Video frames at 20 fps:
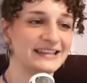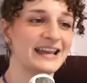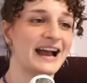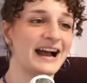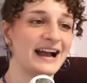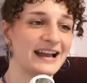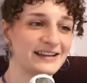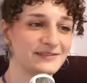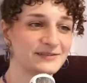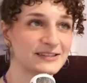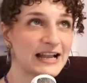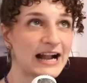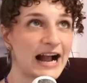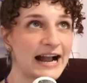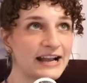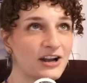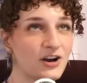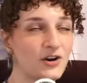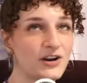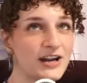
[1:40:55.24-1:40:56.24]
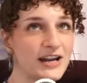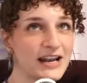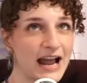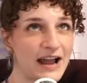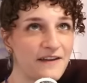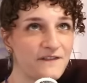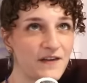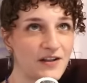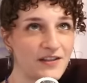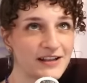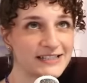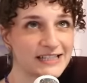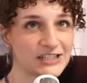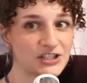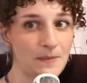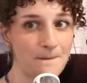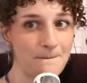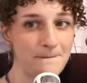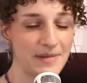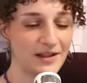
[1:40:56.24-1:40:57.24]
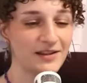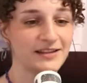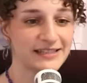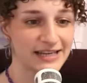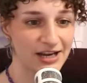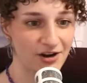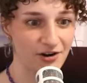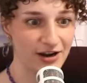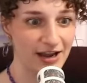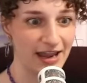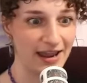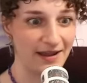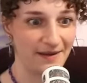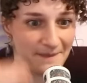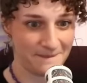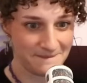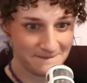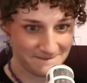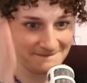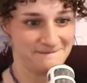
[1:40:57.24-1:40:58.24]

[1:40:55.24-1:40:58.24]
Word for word: Like, yeah, it was like I couldn't. I felt like such a military.